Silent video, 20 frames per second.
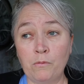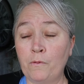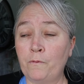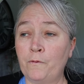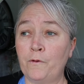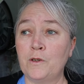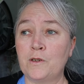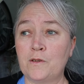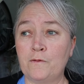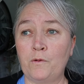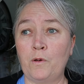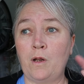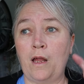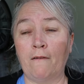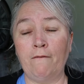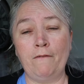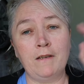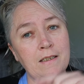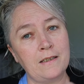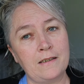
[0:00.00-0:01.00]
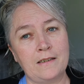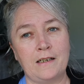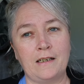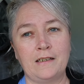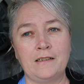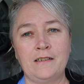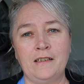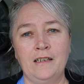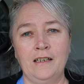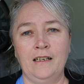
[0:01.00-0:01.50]
Well, first of all, I
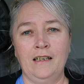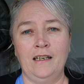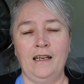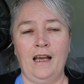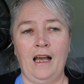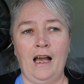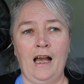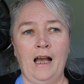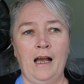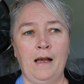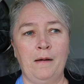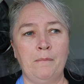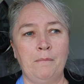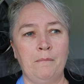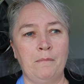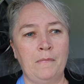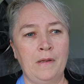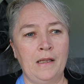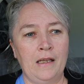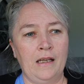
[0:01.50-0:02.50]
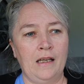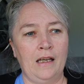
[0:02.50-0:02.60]
visited um,